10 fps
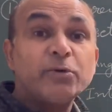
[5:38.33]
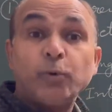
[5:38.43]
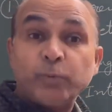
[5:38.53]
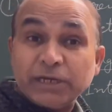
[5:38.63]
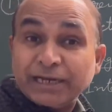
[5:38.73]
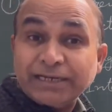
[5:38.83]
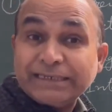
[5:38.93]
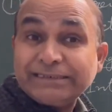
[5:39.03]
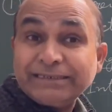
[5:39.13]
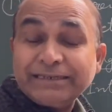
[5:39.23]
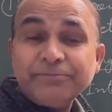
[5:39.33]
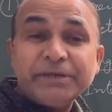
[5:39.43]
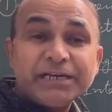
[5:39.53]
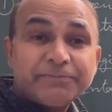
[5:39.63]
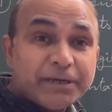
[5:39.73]
we can easily
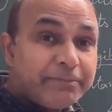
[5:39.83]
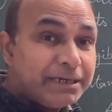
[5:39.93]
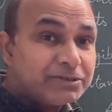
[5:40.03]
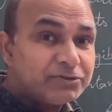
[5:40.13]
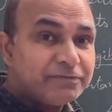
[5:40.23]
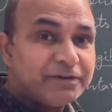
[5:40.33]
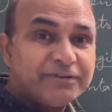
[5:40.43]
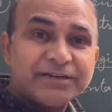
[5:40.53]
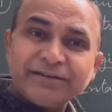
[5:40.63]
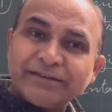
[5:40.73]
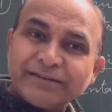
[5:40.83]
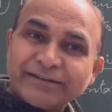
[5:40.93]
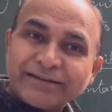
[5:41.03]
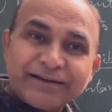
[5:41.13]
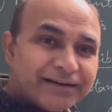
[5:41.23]
make payments of our
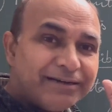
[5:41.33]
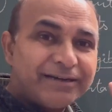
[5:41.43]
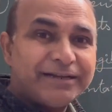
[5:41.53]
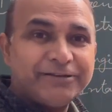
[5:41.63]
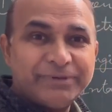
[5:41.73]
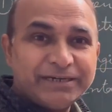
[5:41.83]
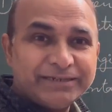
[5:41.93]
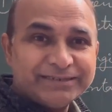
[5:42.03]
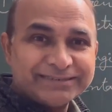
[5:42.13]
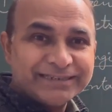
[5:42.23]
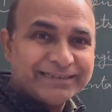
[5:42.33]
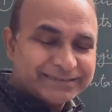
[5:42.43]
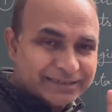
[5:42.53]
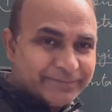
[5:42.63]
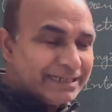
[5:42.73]
current liabilities.
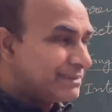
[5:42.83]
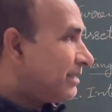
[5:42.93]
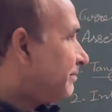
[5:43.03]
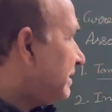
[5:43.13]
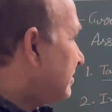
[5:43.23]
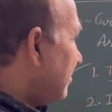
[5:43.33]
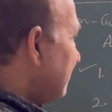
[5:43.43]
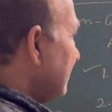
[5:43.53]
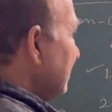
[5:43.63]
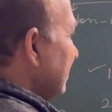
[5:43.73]
Some examples of